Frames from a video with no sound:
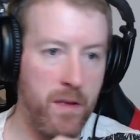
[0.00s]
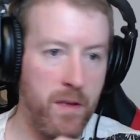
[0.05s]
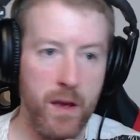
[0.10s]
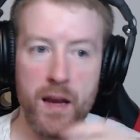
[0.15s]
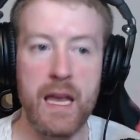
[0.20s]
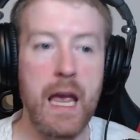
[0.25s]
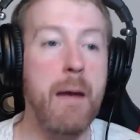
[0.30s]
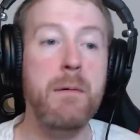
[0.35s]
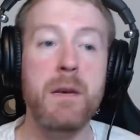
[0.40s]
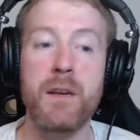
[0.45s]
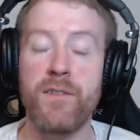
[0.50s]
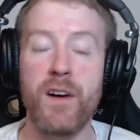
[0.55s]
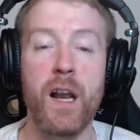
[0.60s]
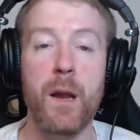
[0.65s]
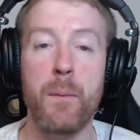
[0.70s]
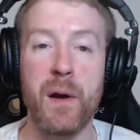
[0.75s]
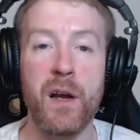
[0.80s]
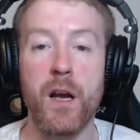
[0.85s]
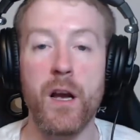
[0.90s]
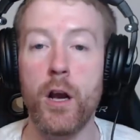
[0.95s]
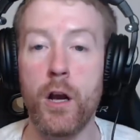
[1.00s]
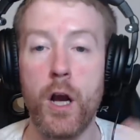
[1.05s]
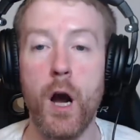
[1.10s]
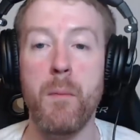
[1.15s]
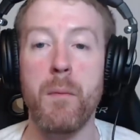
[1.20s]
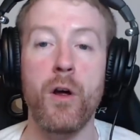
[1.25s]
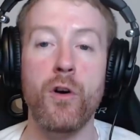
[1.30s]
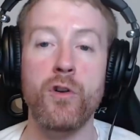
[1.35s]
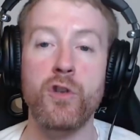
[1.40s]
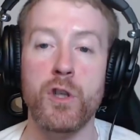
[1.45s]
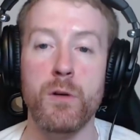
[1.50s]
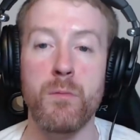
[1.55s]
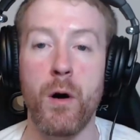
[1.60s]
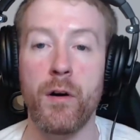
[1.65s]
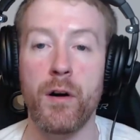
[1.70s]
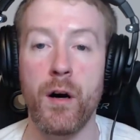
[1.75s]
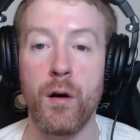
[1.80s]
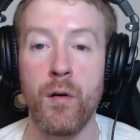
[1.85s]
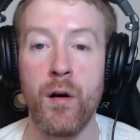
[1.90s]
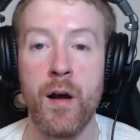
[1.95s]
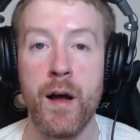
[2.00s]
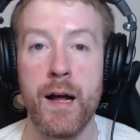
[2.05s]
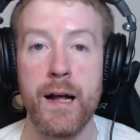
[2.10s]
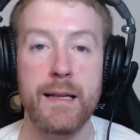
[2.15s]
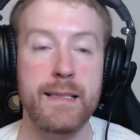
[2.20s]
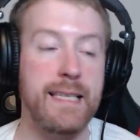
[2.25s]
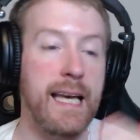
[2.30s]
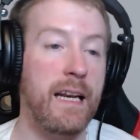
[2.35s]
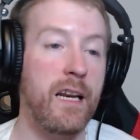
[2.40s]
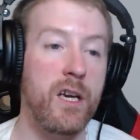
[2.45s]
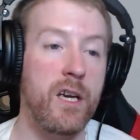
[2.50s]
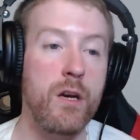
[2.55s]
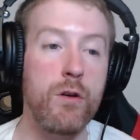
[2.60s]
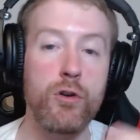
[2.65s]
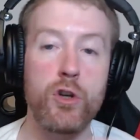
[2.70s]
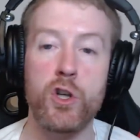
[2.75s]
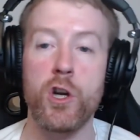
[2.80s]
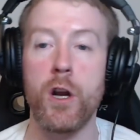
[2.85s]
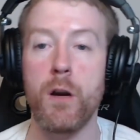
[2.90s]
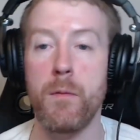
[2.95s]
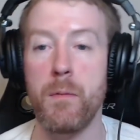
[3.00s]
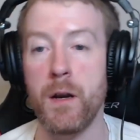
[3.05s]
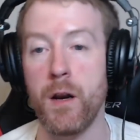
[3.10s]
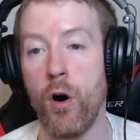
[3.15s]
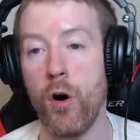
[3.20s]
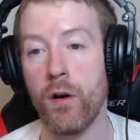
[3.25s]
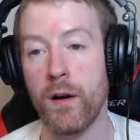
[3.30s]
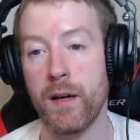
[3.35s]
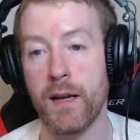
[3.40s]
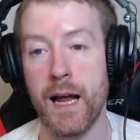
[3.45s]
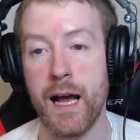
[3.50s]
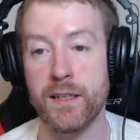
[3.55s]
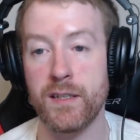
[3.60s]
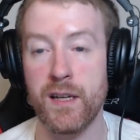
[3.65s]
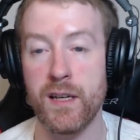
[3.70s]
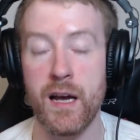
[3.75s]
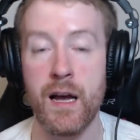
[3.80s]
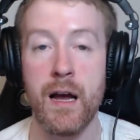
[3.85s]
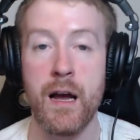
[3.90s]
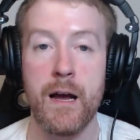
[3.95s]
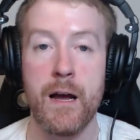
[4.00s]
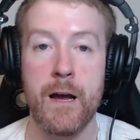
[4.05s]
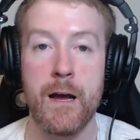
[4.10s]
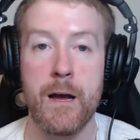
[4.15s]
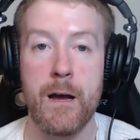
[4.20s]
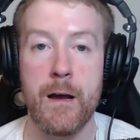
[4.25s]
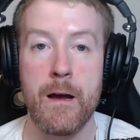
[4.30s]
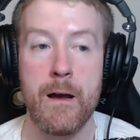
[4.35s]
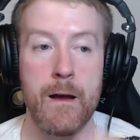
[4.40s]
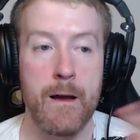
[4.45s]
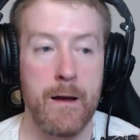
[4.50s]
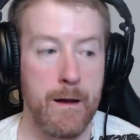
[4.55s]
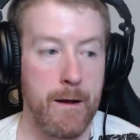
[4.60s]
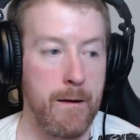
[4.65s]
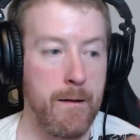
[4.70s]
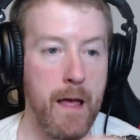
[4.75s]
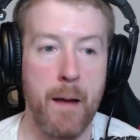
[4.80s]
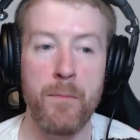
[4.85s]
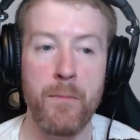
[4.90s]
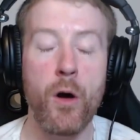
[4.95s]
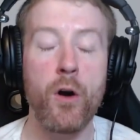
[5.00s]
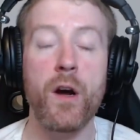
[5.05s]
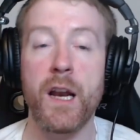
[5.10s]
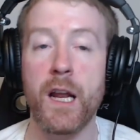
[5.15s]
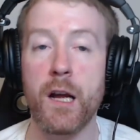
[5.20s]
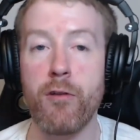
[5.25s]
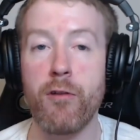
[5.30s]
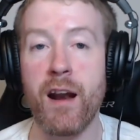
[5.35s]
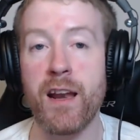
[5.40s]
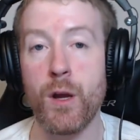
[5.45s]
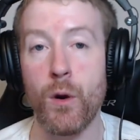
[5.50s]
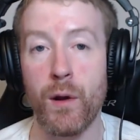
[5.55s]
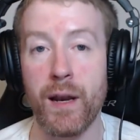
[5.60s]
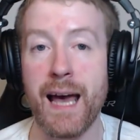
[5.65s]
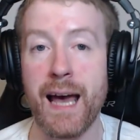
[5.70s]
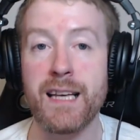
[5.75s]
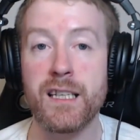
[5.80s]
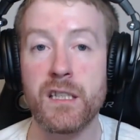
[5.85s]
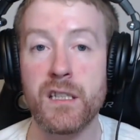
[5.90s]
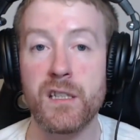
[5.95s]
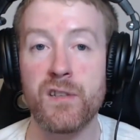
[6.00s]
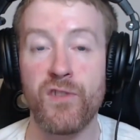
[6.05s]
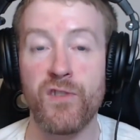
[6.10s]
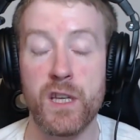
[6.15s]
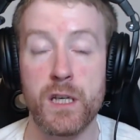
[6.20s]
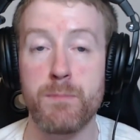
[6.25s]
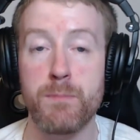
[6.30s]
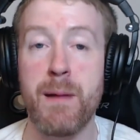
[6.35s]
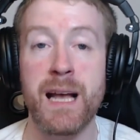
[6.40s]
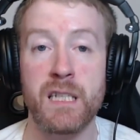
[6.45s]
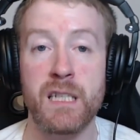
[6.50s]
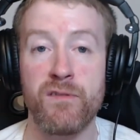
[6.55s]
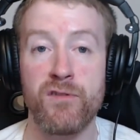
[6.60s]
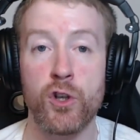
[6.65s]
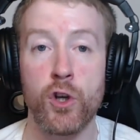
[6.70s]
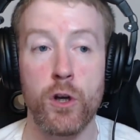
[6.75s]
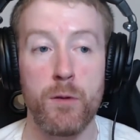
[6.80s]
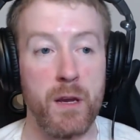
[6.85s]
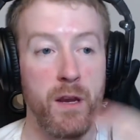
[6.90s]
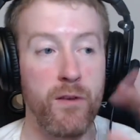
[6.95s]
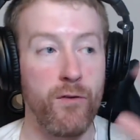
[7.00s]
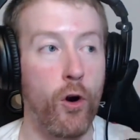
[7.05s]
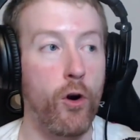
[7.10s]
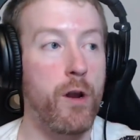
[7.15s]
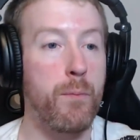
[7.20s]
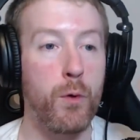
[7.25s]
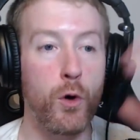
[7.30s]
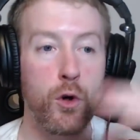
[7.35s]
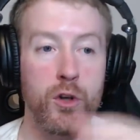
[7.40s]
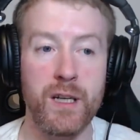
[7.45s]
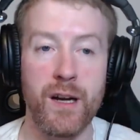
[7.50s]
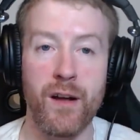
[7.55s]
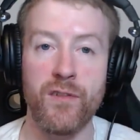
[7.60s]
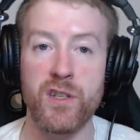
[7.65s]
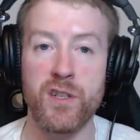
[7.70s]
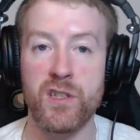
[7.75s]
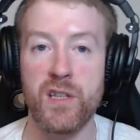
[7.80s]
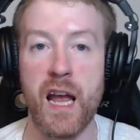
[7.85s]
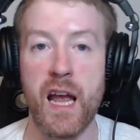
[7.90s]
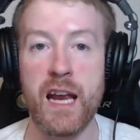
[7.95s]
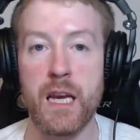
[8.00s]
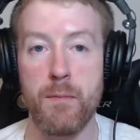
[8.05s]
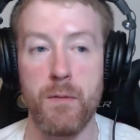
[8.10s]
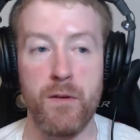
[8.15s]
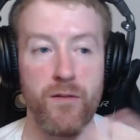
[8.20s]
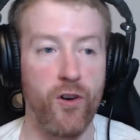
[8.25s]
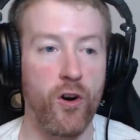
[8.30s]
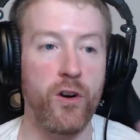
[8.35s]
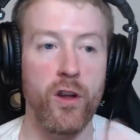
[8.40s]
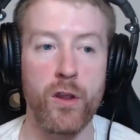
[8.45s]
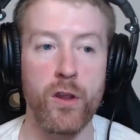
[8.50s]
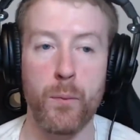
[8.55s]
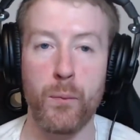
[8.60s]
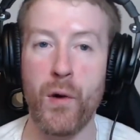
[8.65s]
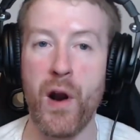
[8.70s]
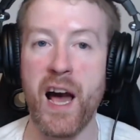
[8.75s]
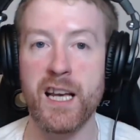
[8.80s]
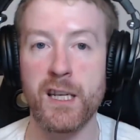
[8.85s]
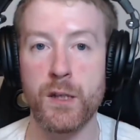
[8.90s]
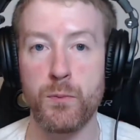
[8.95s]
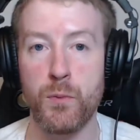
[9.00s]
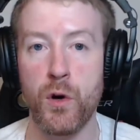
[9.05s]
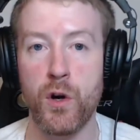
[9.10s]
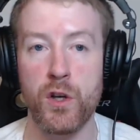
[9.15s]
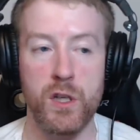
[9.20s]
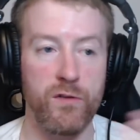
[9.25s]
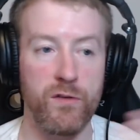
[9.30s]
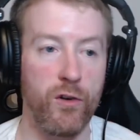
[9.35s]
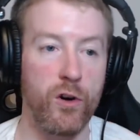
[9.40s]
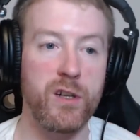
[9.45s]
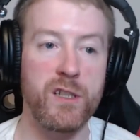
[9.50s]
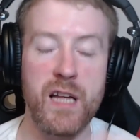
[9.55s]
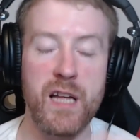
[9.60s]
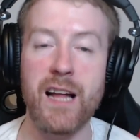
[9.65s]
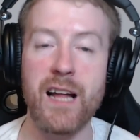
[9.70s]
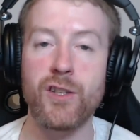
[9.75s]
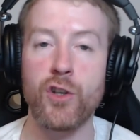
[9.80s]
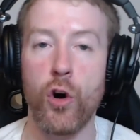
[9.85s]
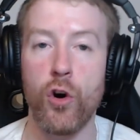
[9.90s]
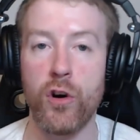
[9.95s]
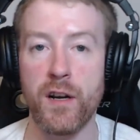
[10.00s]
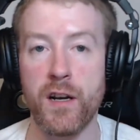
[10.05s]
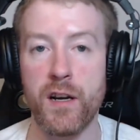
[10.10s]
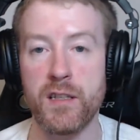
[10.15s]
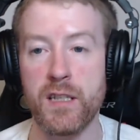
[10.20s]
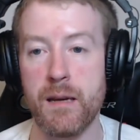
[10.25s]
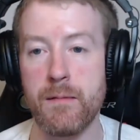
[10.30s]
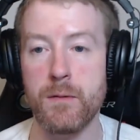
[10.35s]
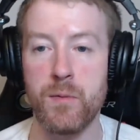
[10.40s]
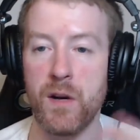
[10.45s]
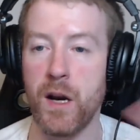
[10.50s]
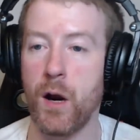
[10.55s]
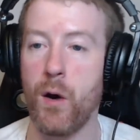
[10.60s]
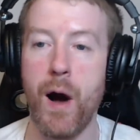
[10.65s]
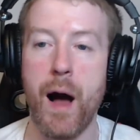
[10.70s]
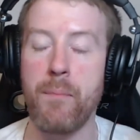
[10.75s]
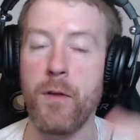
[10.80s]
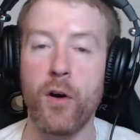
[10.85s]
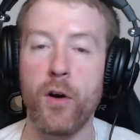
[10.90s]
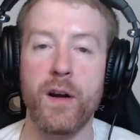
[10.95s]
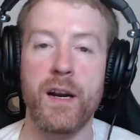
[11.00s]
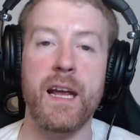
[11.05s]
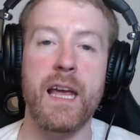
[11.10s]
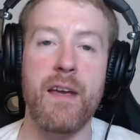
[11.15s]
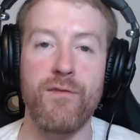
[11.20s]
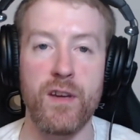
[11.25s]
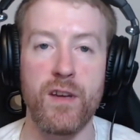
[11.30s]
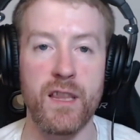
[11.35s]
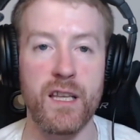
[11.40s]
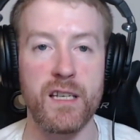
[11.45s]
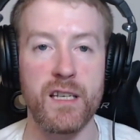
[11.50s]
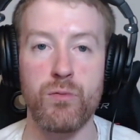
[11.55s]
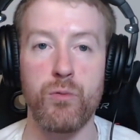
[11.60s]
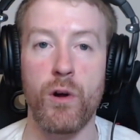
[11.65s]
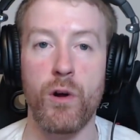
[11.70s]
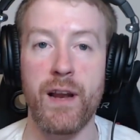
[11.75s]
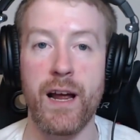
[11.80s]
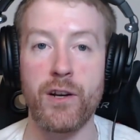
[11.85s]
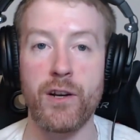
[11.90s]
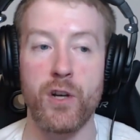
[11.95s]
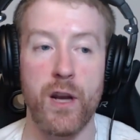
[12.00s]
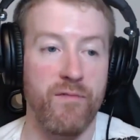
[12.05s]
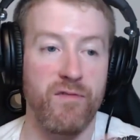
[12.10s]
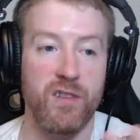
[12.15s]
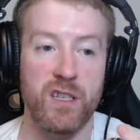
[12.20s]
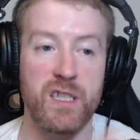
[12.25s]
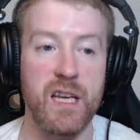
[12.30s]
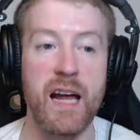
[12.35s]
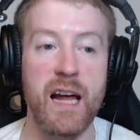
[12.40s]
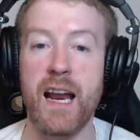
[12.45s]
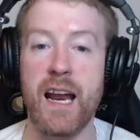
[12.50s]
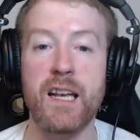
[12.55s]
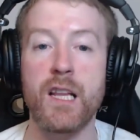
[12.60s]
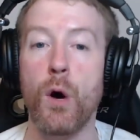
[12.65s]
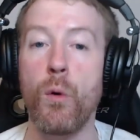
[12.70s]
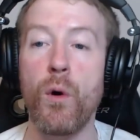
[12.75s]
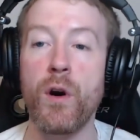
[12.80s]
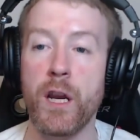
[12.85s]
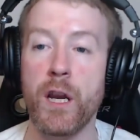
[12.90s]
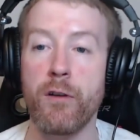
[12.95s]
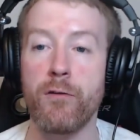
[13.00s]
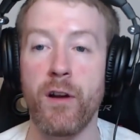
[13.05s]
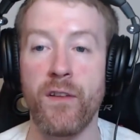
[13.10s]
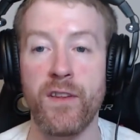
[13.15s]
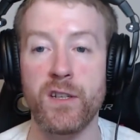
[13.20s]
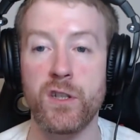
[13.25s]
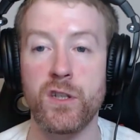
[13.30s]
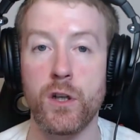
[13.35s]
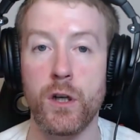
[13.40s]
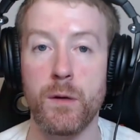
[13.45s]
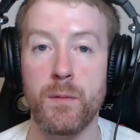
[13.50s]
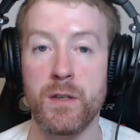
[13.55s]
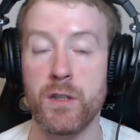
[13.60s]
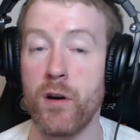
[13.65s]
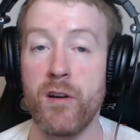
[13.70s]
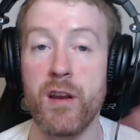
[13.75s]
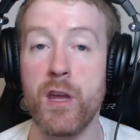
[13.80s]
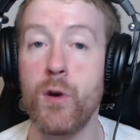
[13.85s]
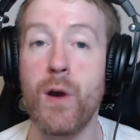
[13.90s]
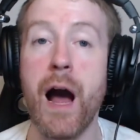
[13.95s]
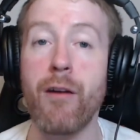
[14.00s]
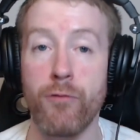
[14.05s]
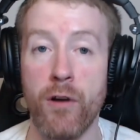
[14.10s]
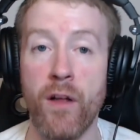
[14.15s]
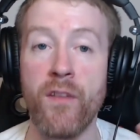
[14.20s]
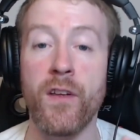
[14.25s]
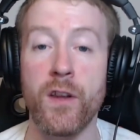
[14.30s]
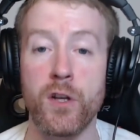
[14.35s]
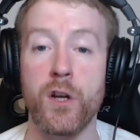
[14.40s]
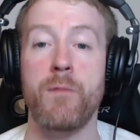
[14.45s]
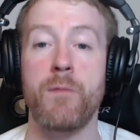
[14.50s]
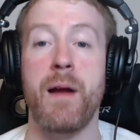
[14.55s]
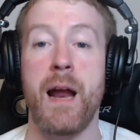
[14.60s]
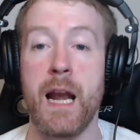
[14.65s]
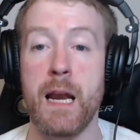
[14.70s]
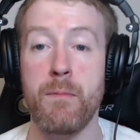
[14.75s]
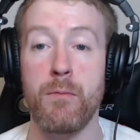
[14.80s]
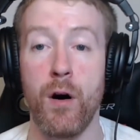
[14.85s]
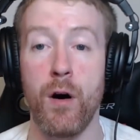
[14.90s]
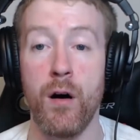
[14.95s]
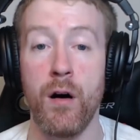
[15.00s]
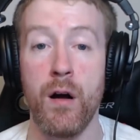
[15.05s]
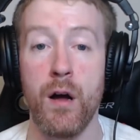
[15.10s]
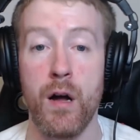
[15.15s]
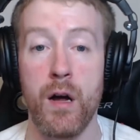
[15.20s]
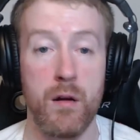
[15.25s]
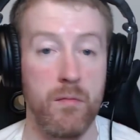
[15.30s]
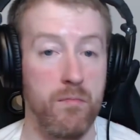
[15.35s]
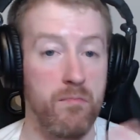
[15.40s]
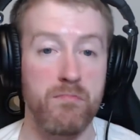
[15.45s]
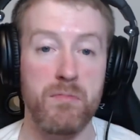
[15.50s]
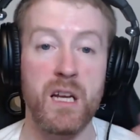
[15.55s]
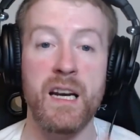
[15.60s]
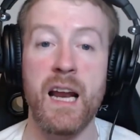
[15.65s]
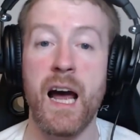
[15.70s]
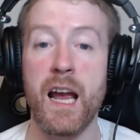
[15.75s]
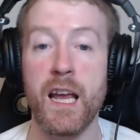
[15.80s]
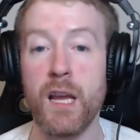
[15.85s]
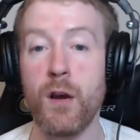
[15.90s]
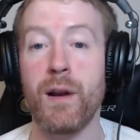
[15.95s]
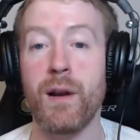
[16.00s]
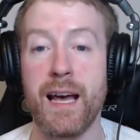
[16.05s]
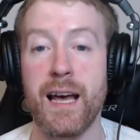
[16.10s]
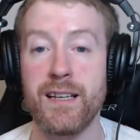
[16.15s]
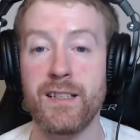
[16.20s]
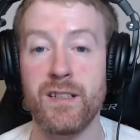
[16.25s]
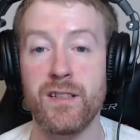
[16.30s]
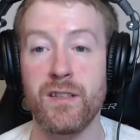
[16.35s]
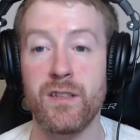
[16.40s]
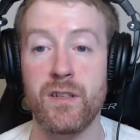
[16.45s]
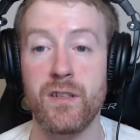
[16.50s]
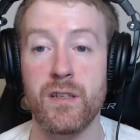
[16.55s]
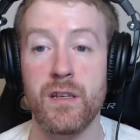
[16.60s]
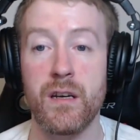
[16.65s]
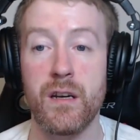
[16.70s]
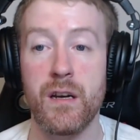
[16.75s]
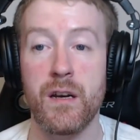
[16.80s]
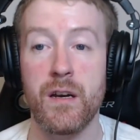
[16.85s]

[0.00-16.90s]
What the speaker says: A game developer can come along tomorrow, tell a huge tournament organizer, I'm not going to grant you a license for this massive tournament. You've already booked out the stadium. You've already got the prize purse. You've already started talking to teams. But you know what? I'm not going to give you this one, actually. I've decided I don't want you to run this tournament. Sorry, you can't run the tournament anymore. Denying you a license.